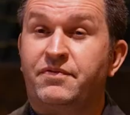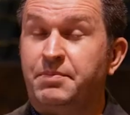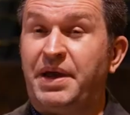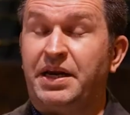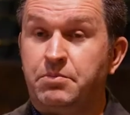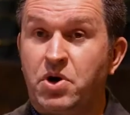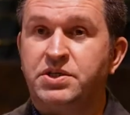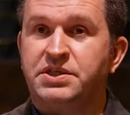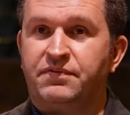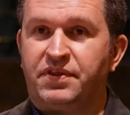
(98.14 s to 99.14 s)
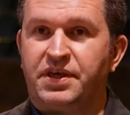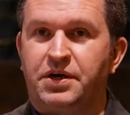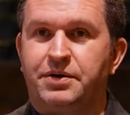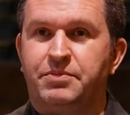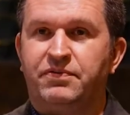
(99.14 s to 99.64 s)
made immersive
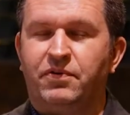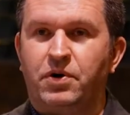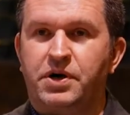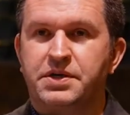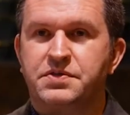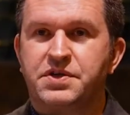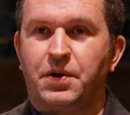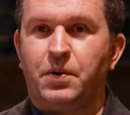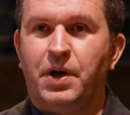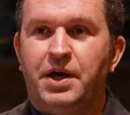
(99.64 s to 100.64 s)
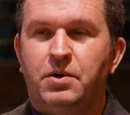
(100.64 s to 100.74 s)
theater before, and so